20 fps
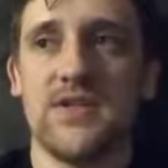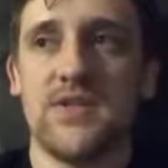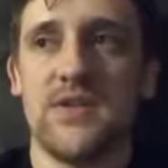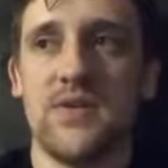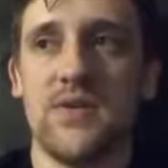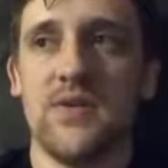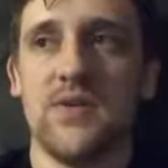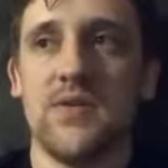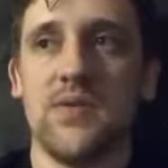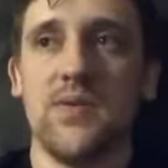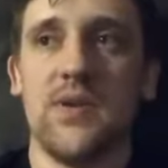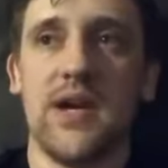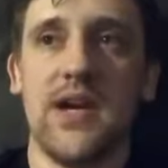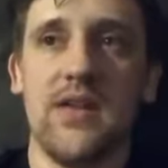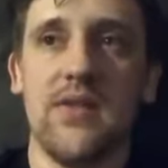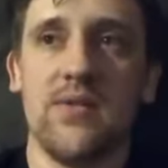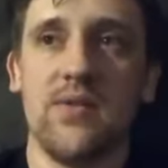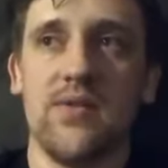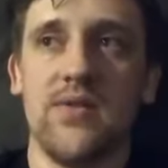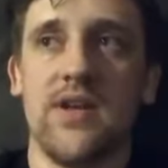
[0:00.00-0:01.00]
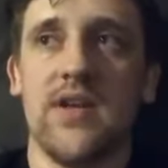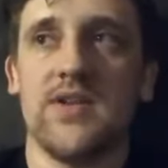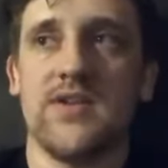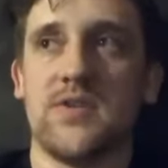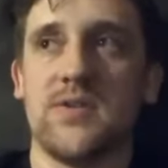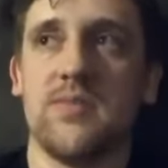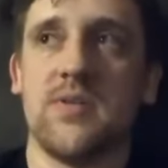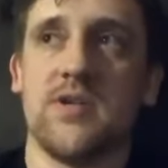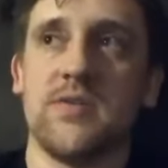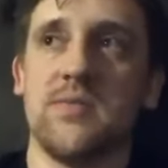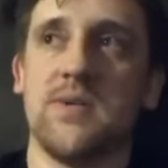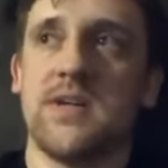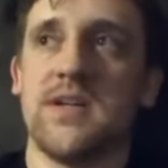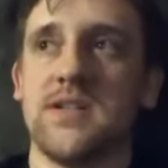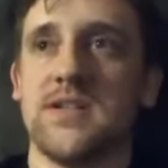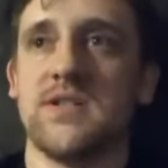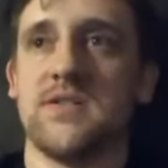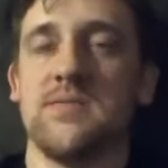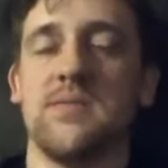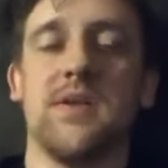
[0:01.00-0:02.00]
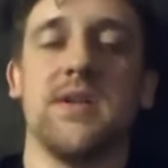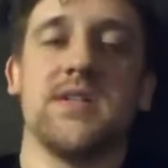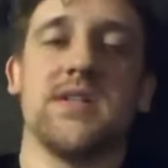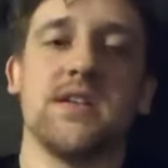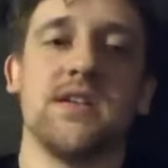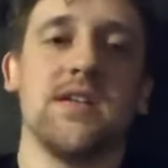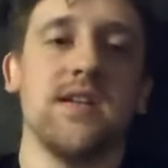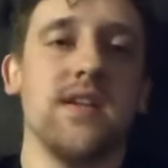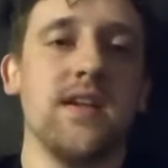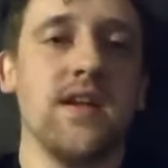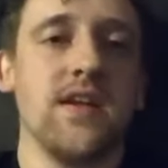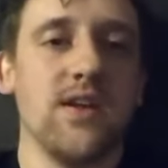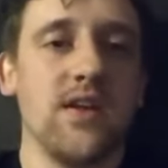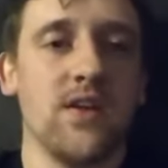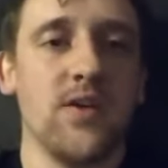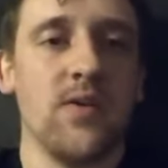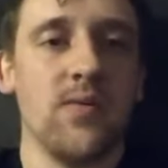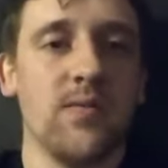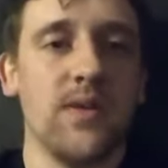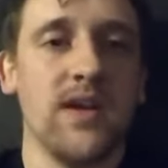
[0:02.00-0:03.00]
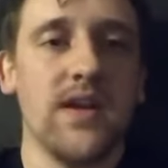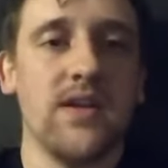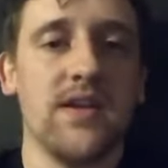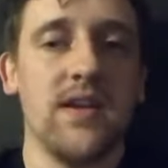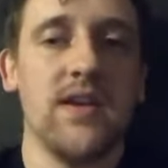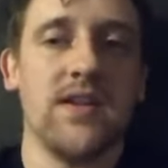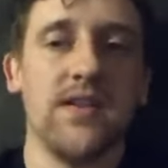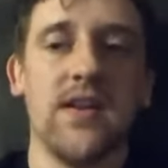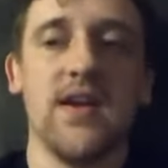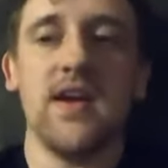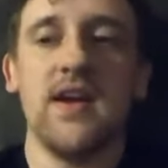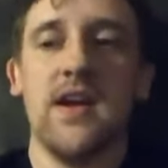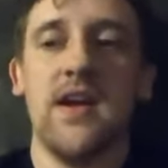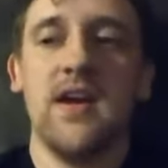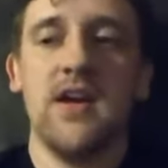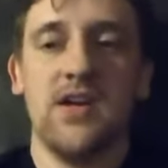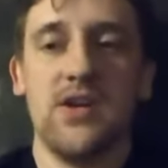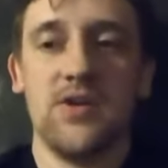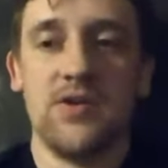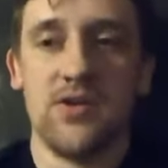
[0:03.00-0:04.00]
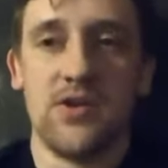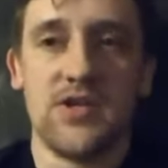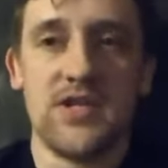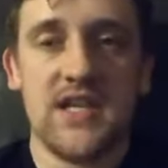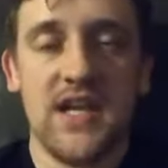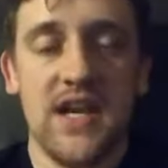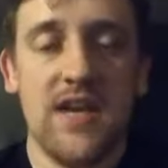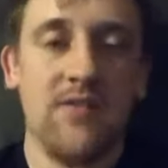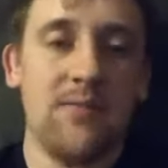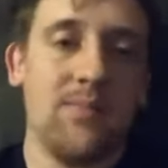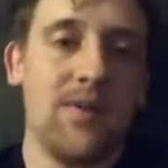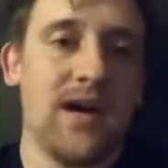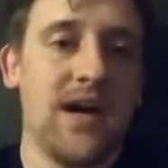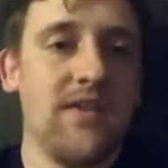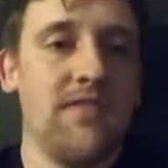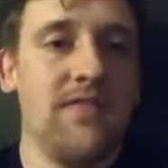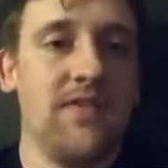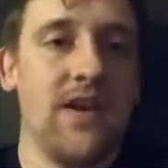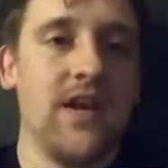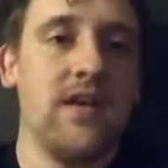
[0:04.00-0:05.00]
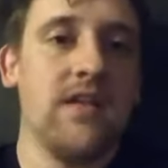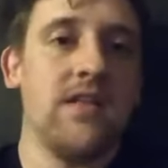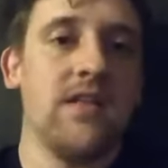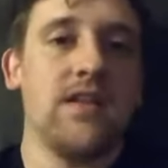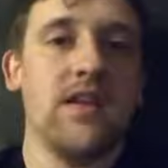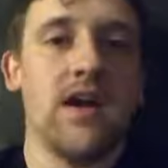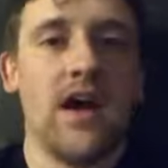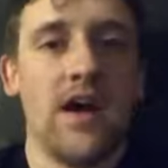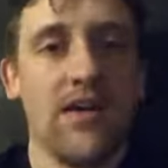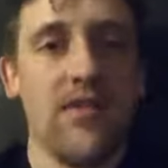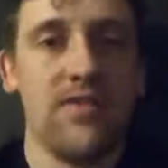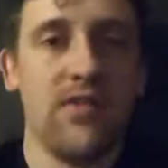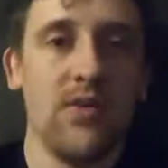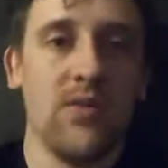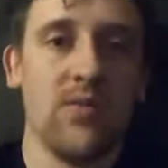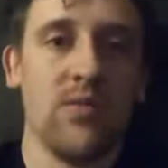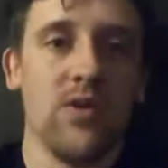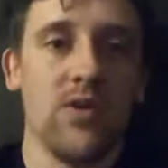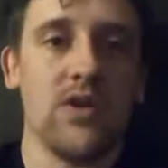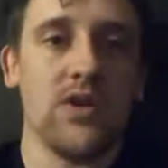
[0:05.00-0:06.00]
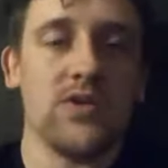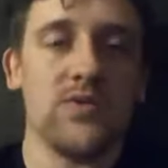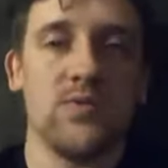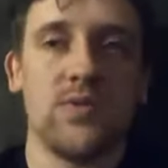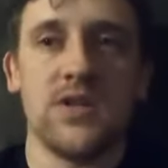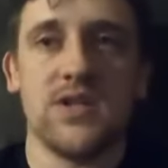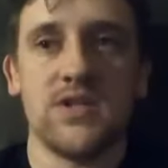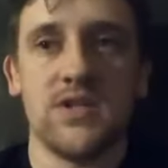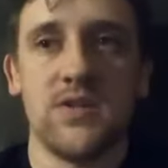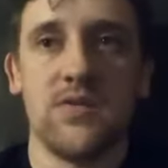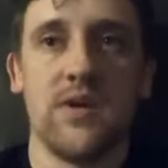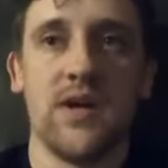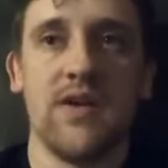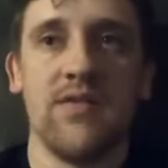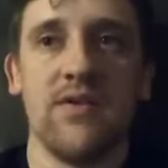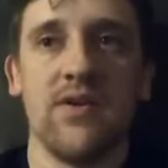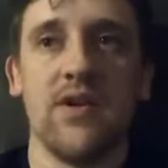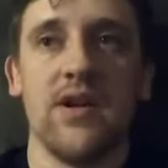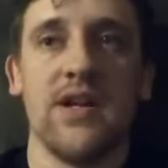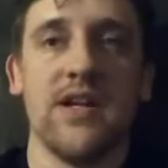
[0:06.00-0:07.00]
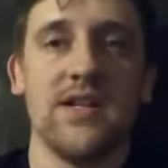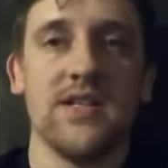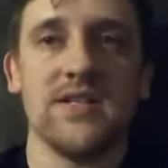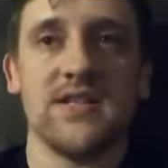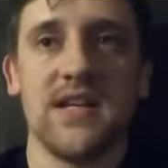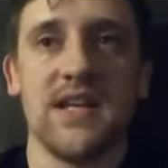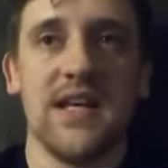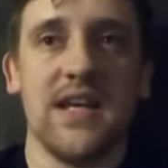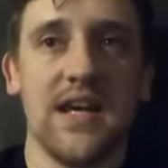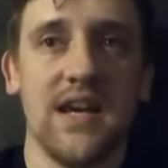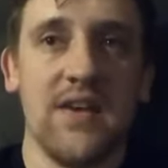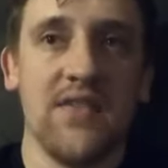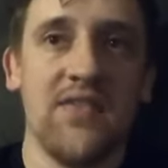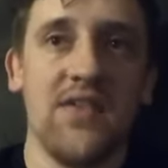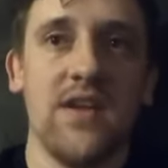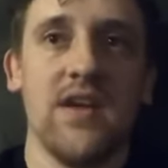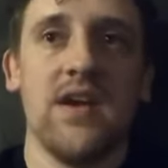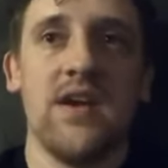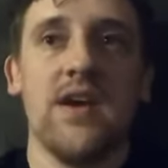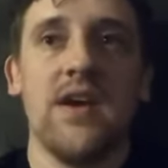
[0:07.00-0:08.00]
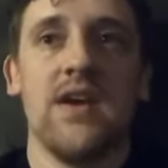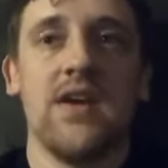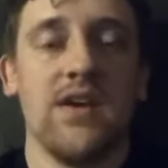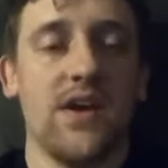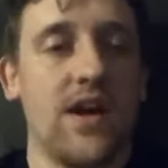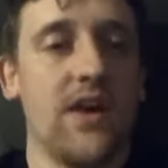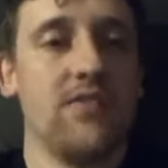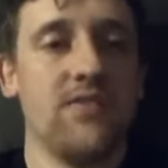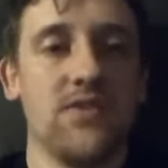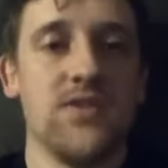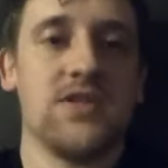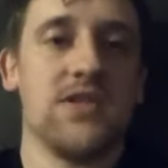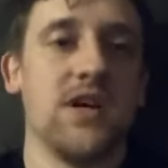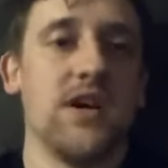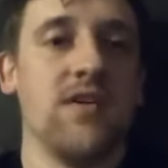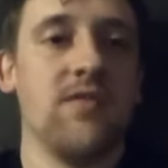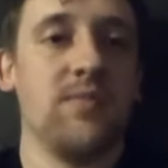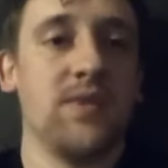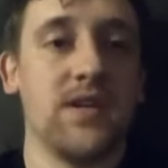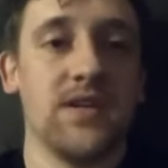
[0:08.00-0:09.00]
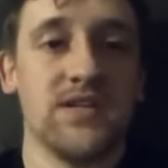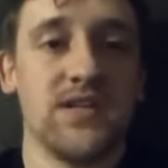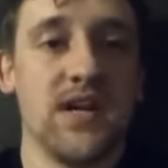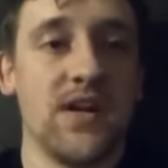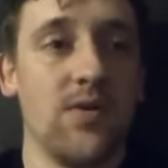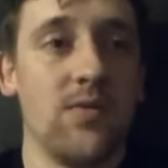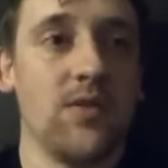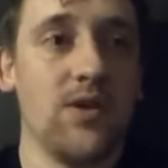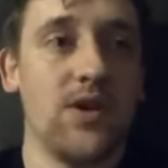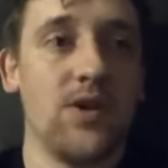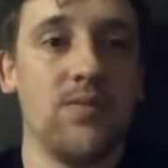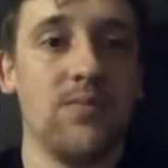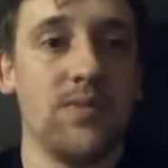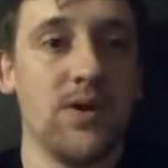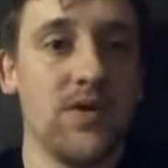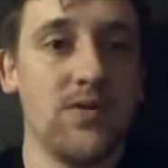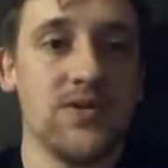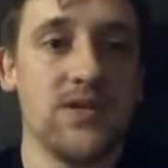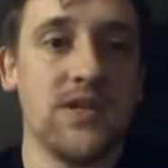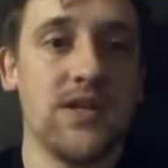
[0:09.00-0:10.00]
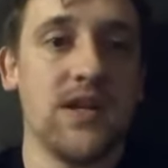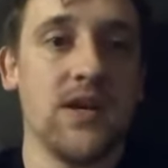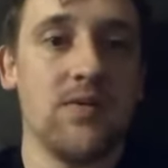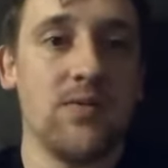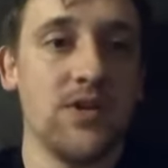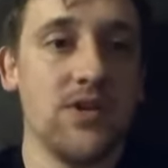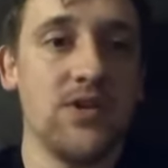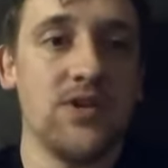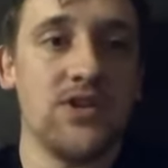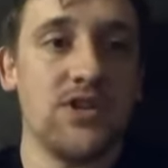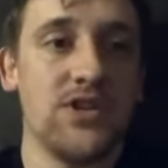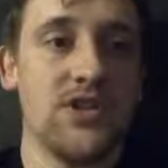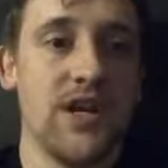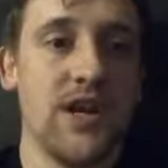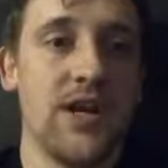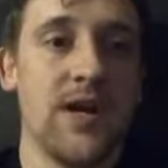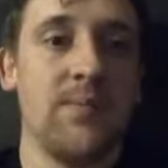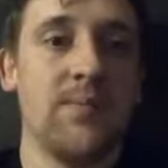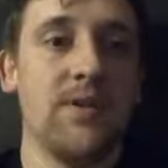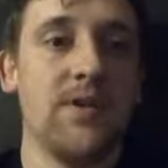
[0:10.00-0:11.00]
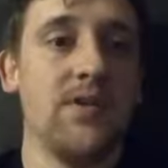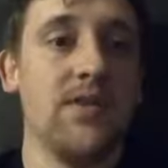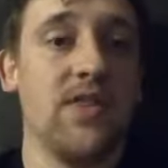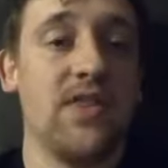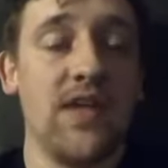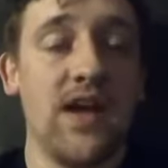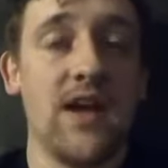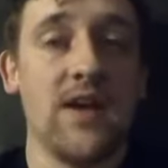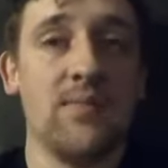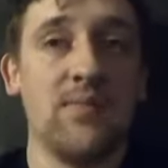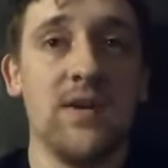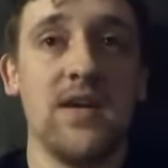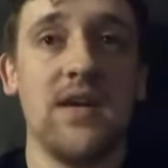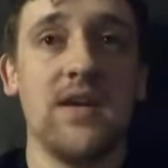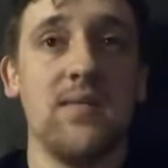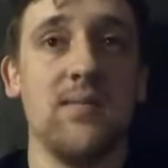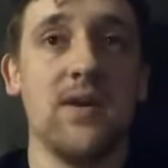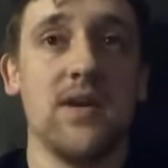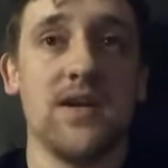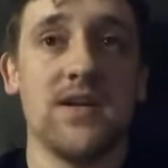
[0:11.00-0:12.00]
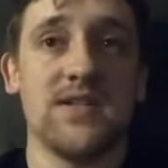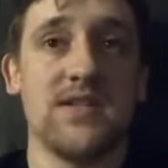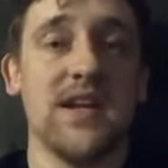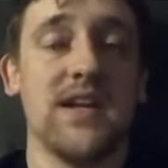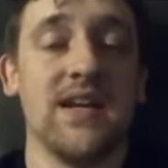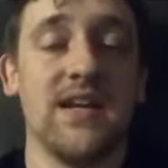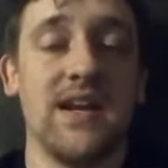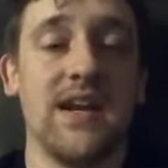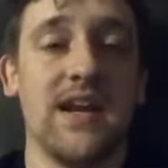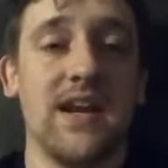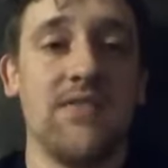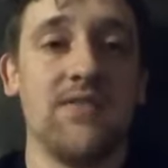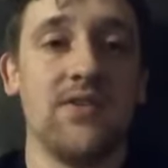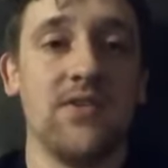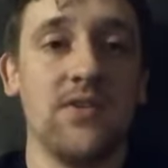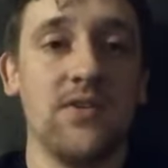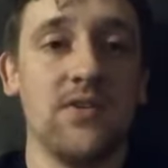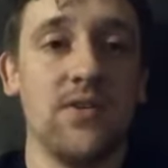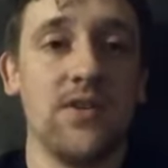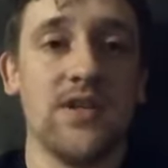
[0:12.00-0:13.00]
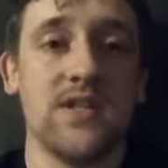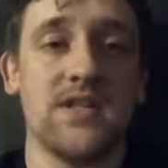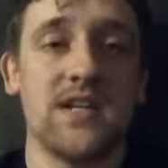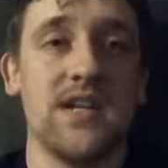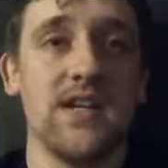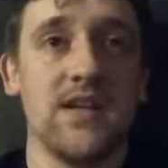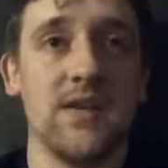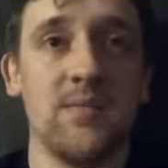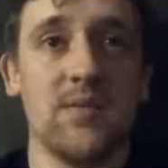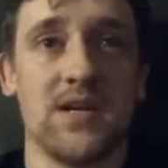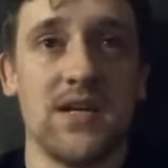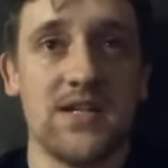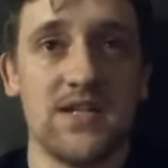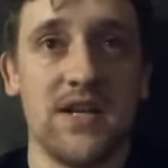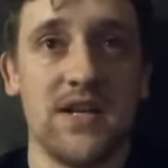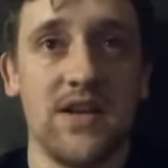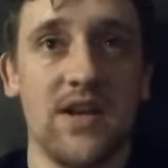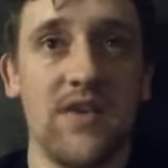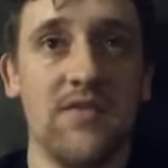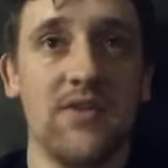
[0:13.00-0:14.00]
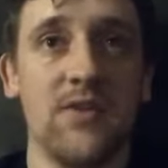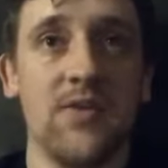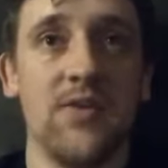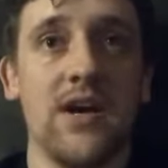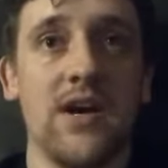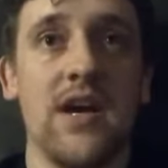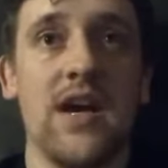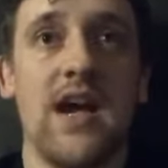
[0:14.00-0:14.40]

2 8 through 10 so much because it's basically nailing home the idea that you are saved by faith, not of your works whatsoever. It is a gift, not of yourself, because I don't want you boasting. I want you to shut up and thank me because I didn't have to do this. I did it because I love you.